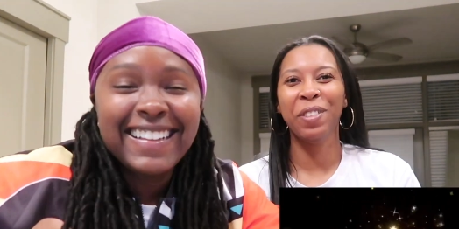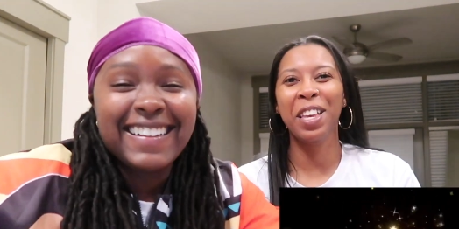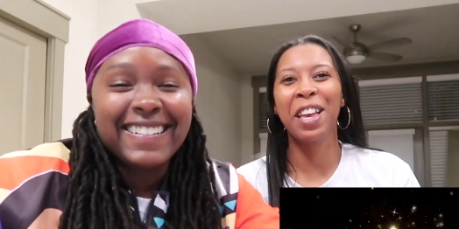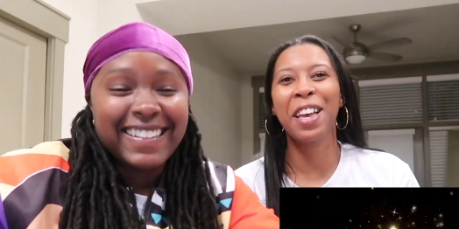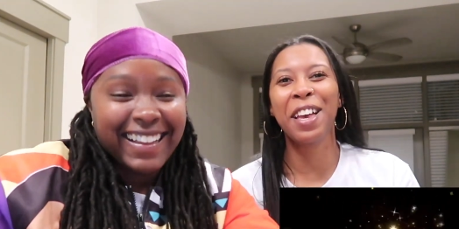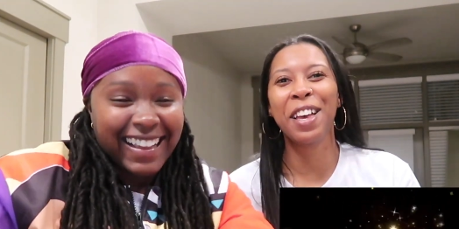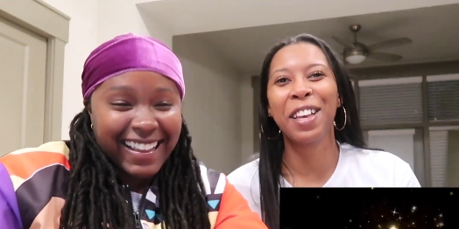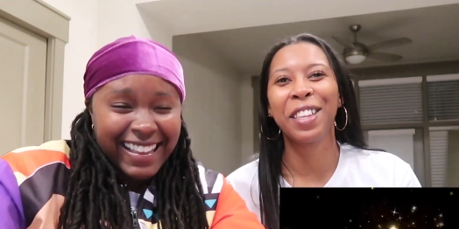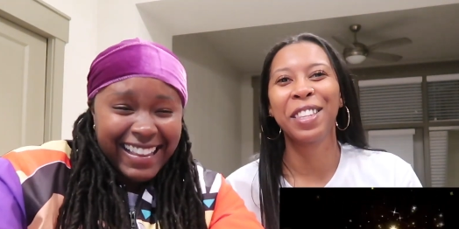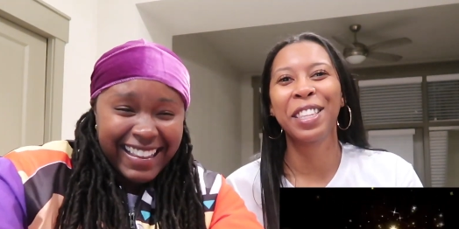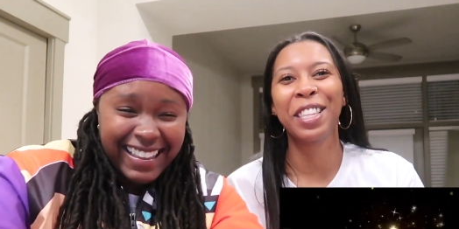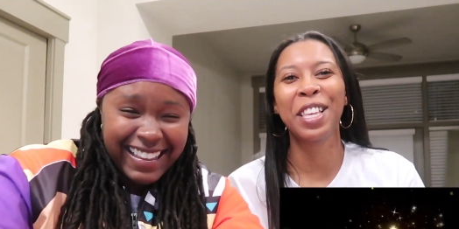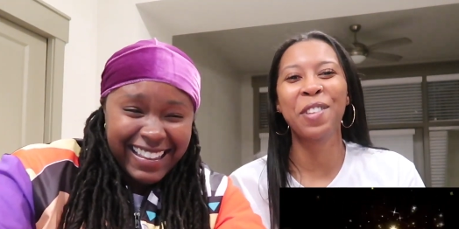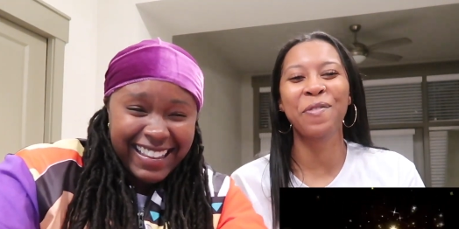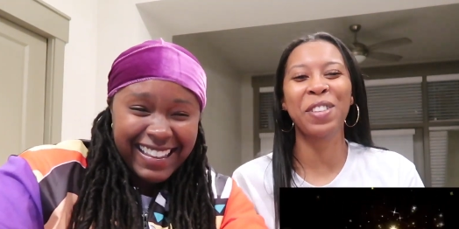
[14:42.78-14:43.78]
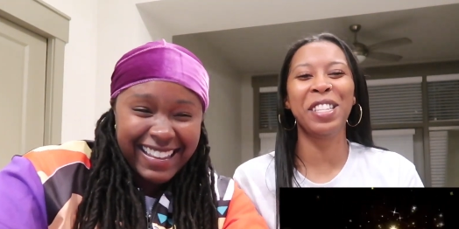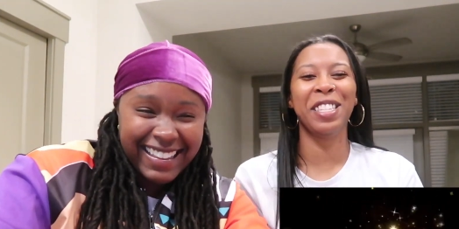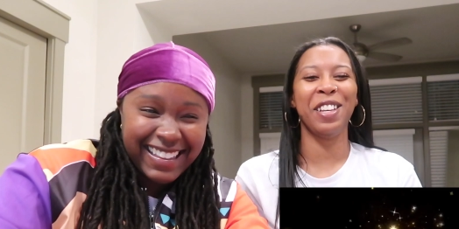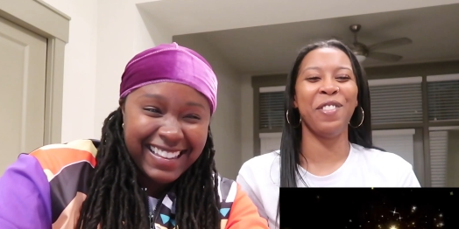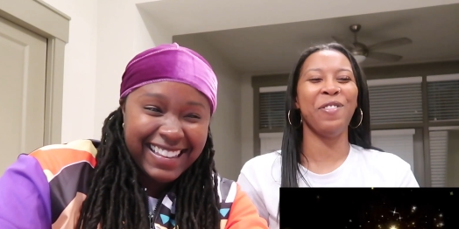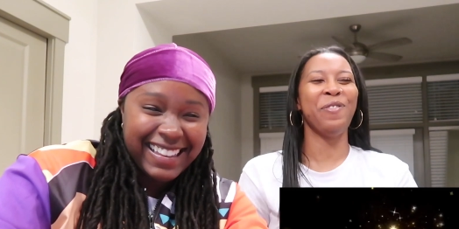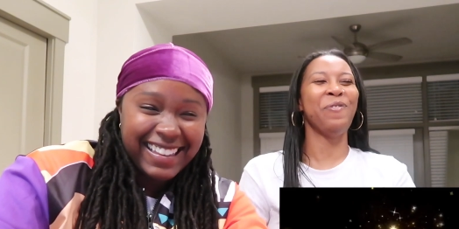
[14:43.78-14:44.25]
Speaker 1: Okay. Let me
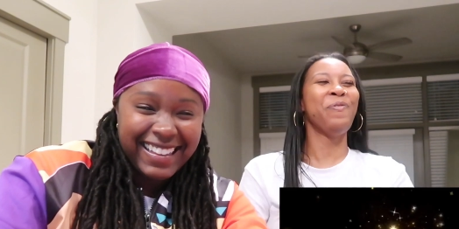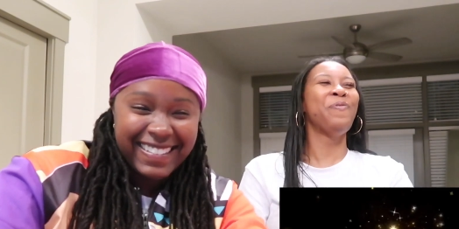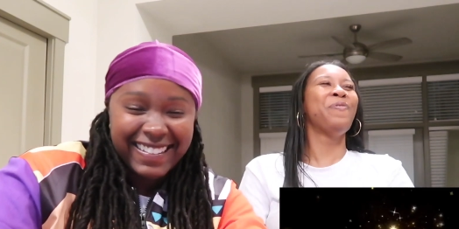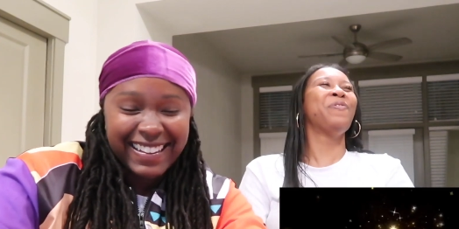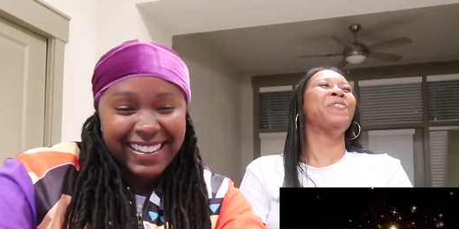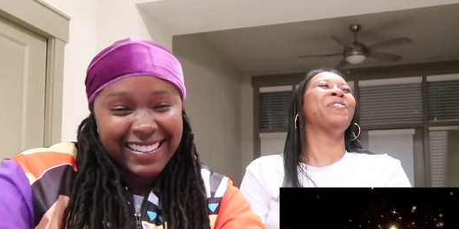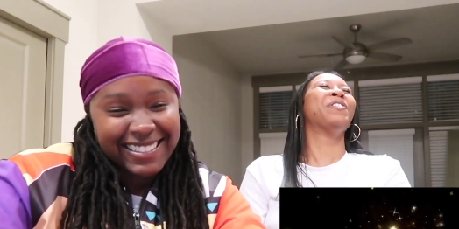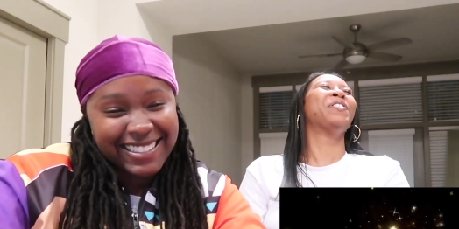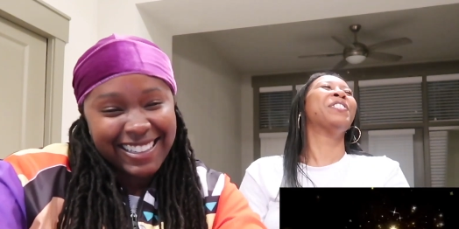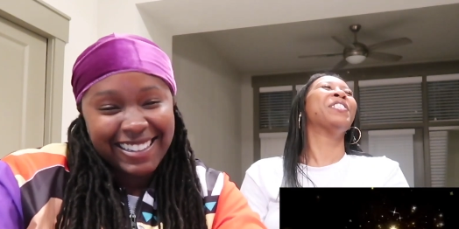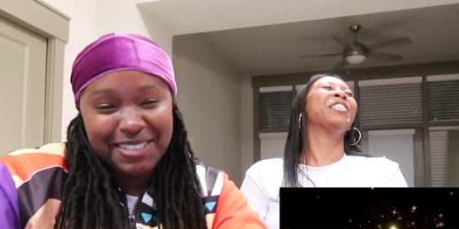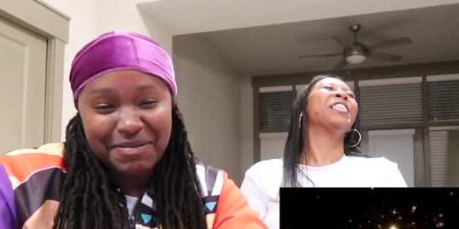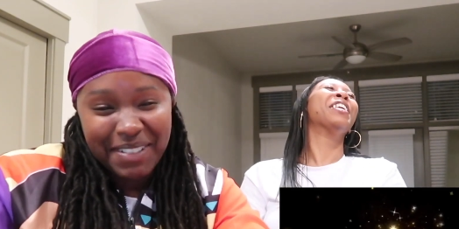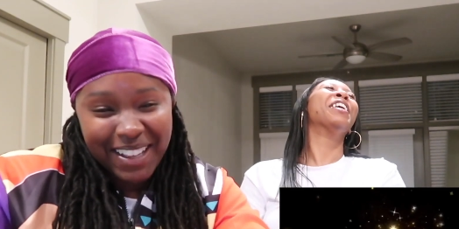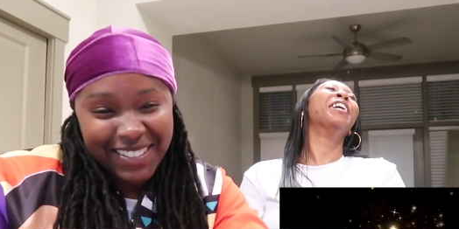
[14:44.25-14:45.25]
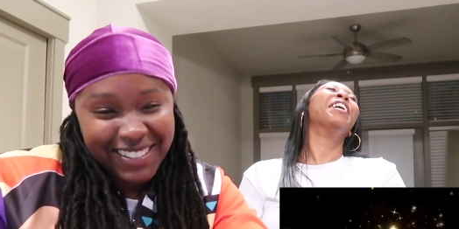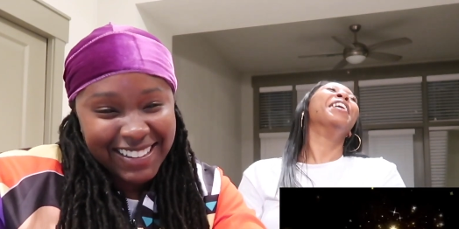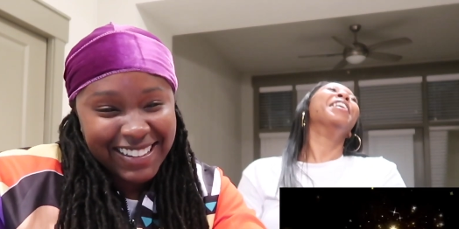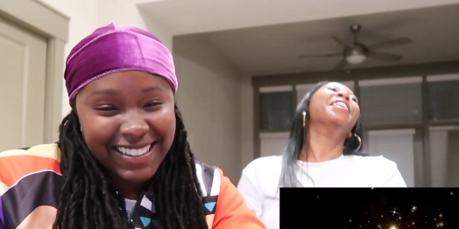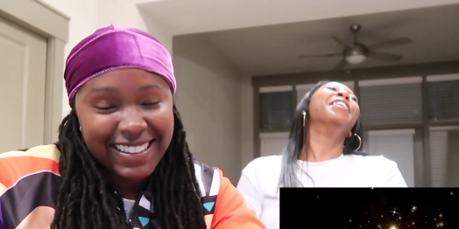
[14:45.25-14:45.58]
talk. Okay, talk, baby.